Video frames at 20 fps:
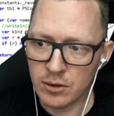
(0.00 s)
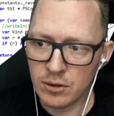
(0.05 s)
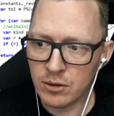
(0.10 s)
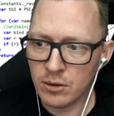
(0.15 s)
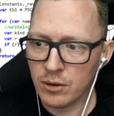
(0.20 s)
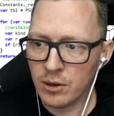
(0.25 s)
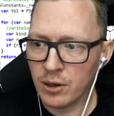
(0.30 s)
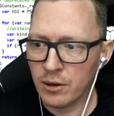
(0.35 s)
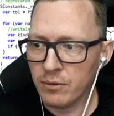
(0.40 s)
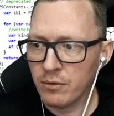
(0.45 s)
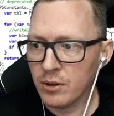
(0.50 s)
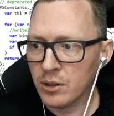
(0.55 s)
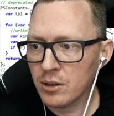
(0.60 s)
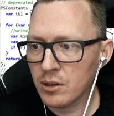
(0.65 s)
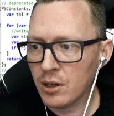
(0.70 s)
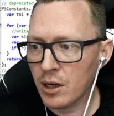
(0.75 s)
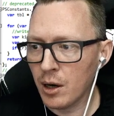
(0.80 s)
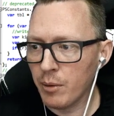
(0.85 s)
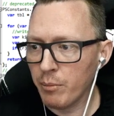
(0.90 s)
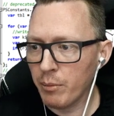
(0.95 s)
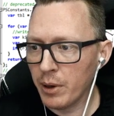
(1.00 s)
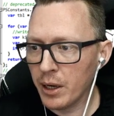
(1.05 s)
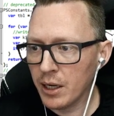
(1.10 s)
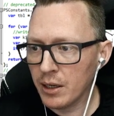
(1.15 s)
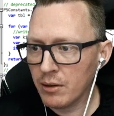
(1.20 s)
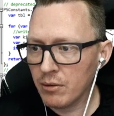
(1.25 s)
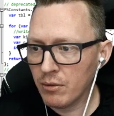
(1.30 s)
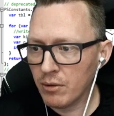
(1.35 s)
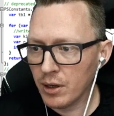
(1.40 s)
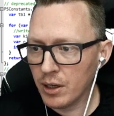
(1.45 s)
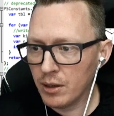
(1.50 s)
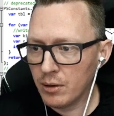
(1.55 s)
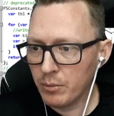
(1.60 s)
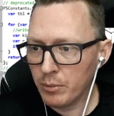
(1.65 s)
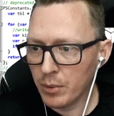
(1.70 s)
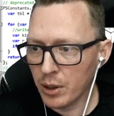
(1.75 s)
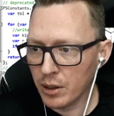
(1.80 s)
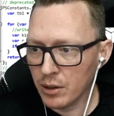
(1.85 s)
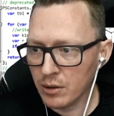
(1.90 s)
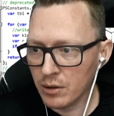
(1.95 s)
sort of a scumbag thing,
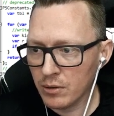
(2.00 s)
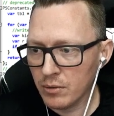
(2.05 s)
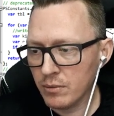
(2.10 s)
but